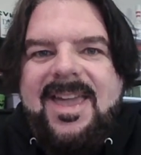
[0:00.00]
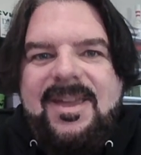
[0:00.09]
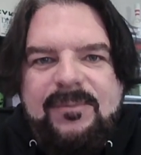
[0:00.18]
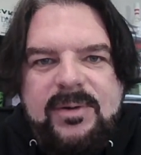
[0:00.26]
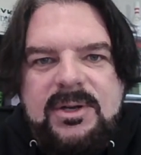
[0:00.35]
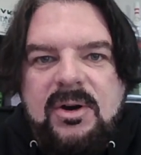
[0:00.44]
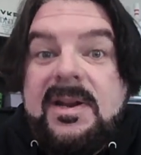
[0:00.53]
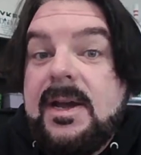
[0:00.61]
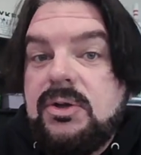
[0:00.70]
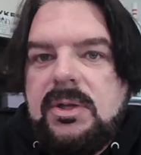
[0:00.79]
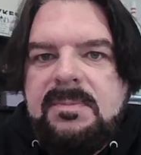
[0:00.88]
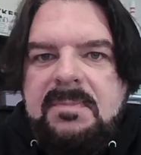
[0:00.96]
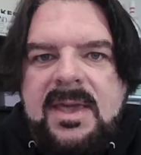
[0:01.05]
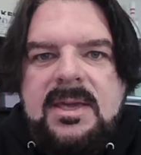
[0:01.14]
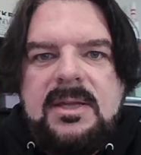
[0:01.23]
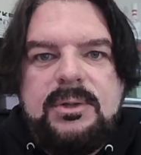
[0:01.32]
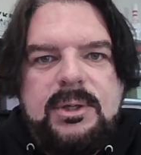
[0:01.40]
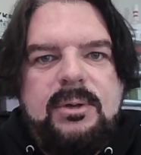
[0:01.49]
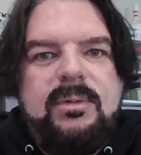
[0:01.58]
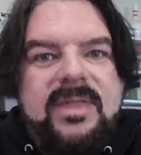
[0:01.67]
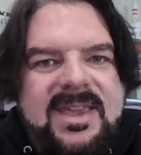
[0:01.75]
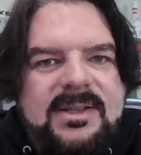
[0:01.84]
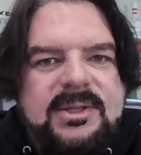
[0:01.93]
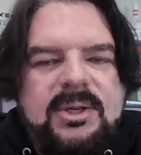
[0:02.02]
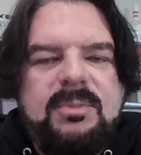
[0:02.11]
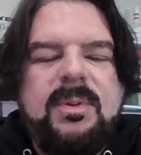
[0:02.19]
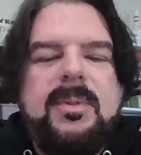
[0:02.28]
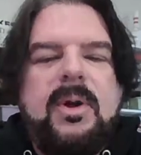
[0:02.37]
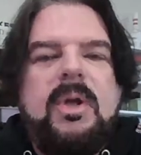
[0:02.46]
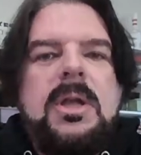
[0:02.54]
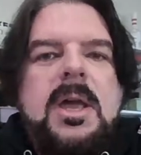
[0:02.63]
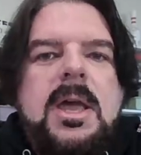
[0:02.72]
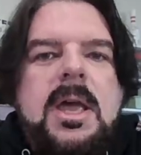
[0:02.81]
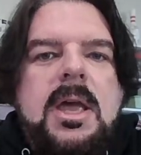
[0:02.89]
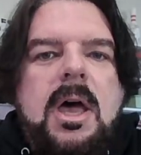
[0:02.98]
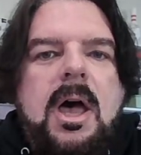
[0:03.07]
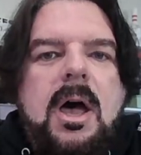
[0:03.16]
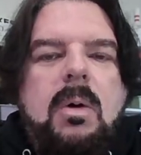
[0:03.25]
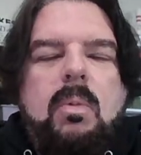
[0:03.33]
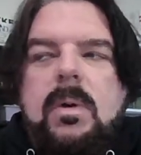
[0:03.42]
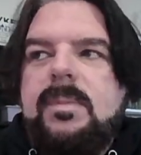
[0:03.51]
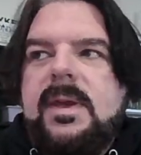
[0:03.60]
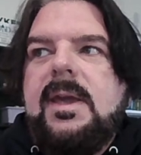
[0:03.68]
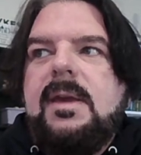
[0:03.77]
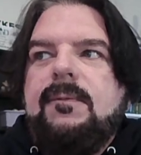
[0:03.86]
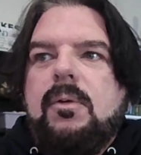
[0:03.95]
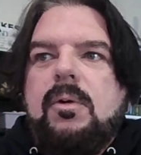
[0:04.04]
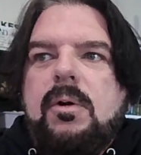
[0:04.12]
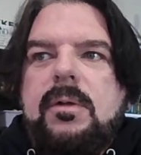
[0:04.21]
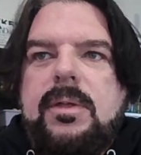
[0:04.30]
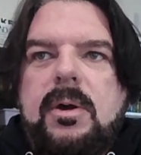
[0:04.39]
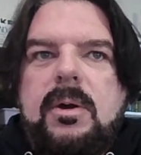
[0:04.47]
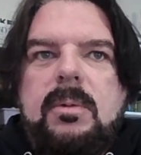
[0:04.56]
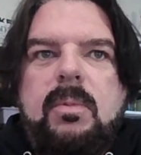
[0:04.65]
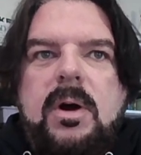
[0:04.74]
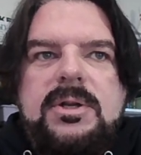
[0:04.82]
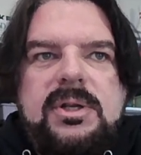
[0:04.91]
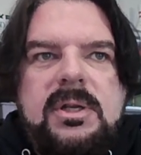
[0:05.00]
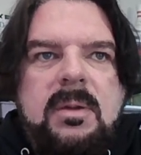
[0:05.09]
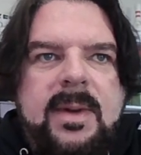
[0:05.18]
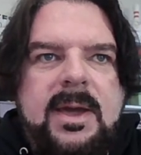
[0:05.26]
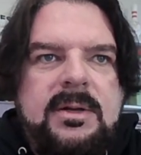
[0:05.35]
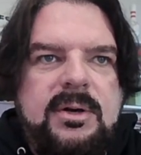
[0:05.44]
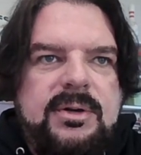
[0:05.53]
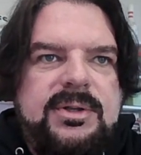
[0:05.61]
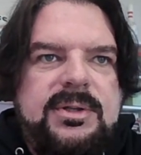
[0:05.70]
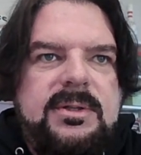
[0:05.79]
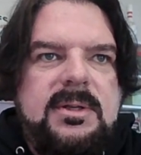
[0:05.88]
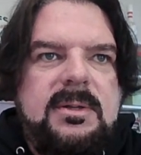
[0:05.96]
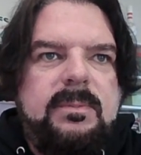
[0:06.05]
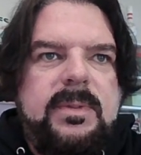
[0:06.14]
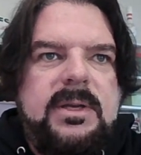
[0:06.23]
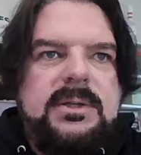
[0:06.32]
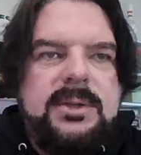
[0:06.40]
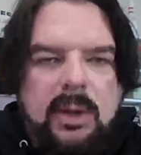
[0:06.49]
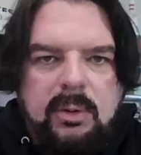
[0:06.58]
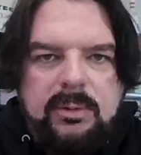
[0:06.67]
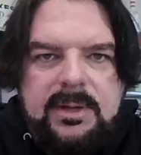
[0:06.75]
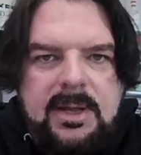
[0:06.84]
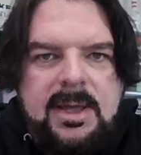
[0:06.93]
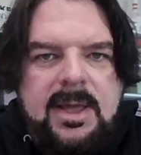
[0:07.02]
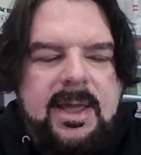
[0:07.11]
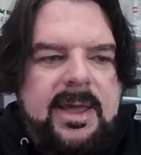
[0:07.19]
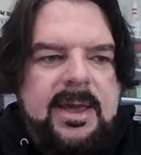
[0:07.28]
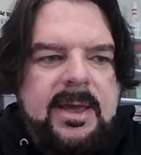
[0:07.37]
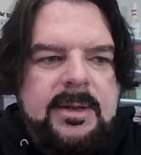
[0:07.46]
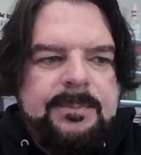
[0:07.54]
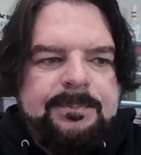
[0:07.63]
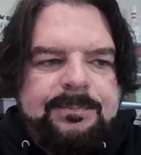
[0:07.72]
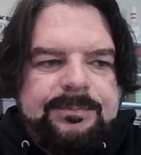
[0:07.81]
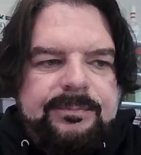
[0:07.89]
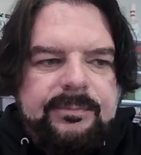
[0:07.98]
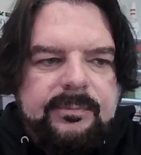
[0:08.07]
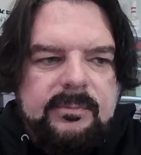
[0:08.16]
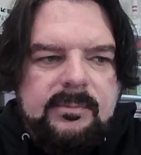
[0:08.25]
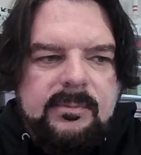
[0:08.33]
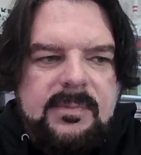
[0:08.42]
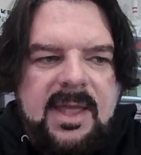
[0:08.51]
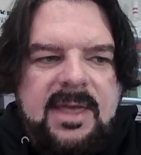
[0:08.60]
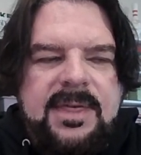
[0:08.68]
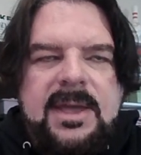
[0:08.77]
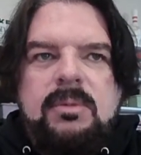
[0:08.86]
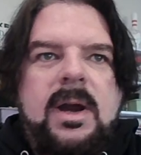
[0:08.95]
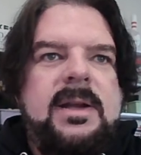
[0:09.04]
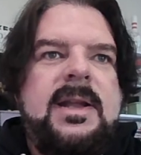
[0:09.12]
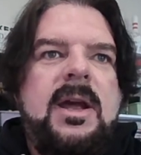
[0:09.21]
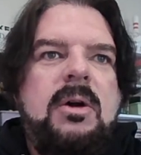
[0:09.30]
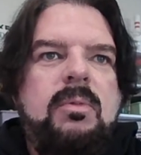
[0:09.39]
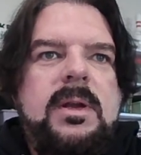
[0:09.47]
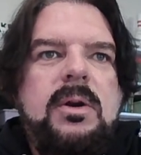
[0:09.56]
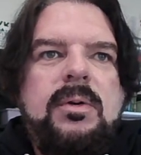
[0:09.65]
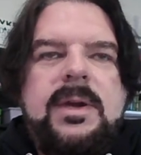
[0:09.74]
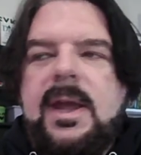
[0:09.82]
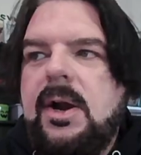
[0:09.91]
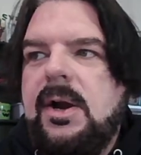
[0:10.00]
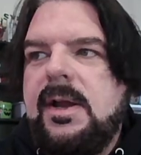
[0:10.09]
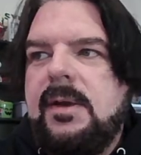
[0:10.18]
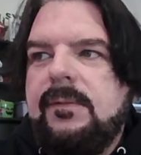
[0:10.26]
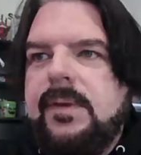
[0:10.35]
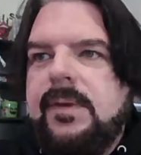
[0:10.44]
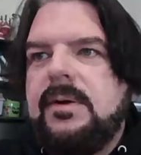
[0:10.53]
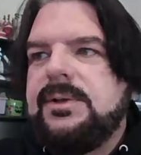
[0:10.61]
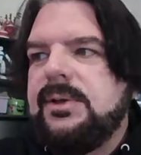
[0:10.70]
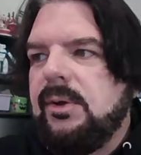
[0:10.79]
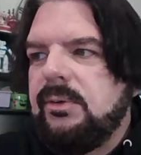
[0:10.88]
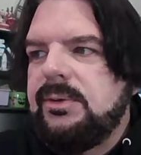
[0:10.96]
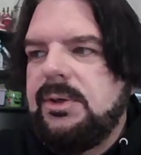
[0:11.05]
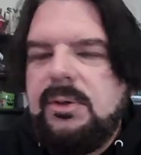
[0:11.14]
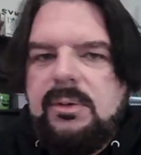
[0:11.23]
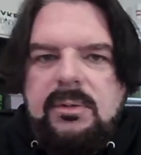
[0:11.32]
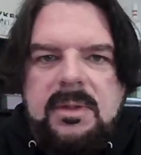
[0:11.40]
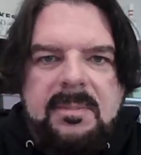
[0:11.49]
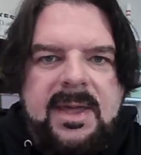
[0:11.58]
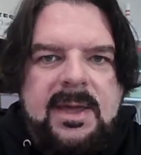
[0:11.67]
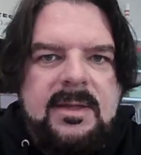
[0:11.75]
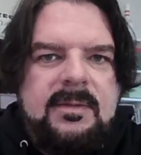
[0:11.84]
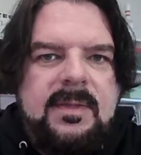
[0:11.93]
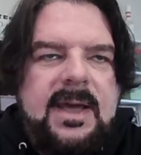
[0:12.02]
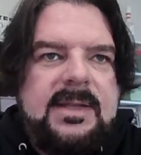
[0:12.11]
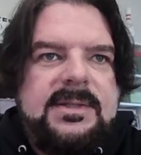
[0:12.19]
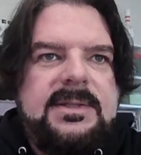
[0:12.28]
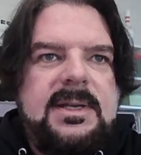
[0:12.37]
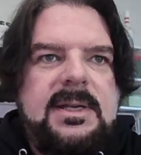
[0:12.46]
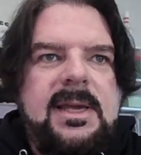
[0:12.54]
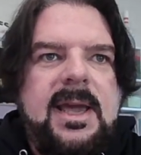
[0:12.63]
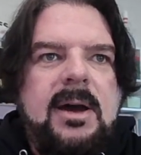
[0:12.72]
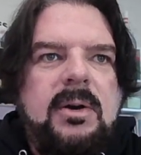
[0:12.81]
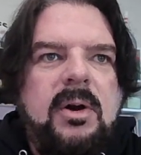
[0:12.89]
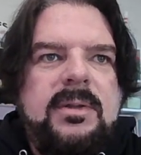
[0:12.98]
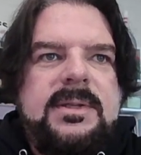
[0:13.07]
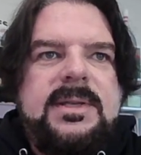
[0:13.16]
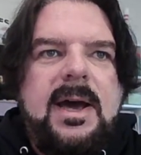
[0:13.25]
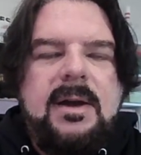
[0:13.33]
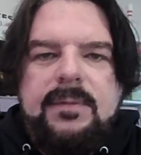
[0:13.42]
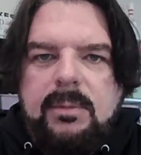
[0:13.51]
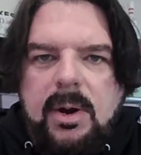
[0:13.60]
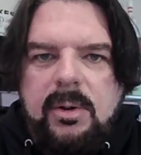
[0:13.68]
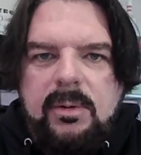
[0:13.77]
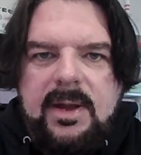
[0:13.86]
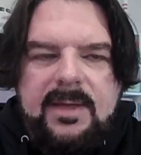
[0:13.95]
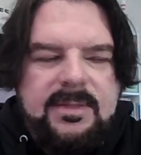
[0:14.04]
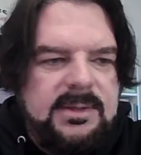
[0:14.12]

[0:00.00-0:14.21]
if we don't actually make it to the Super Bowl uh, would be for the Washington Commanders to be sold. And I think right now we don't care if they're sold to the man that's sitting out on the side of the road at